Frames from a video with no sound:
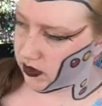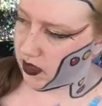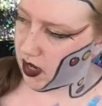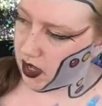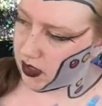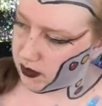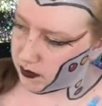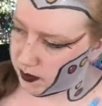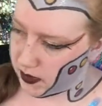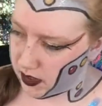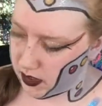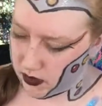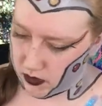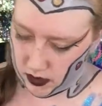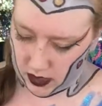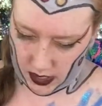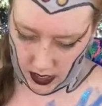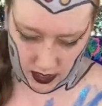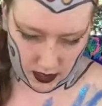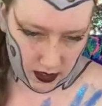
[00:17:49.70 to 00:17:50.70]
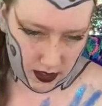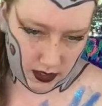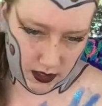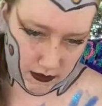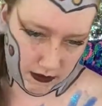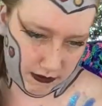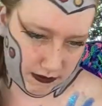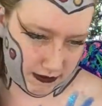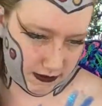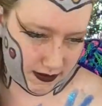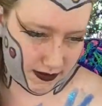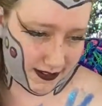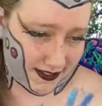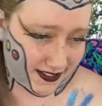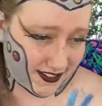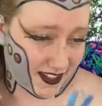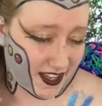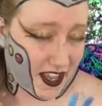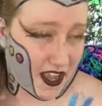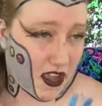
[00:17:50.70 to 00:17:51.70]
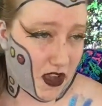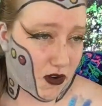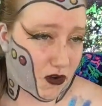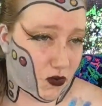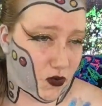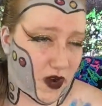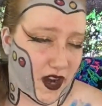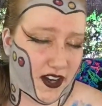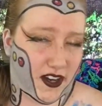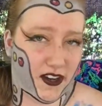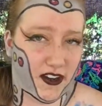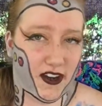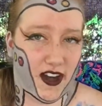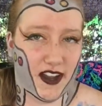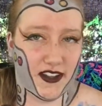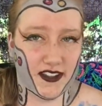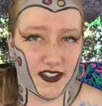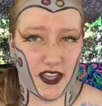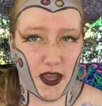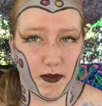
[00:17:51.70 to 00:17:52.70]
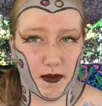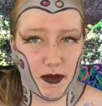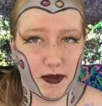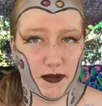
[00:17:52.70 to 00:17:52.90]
I'll be okay if Wrecker ends up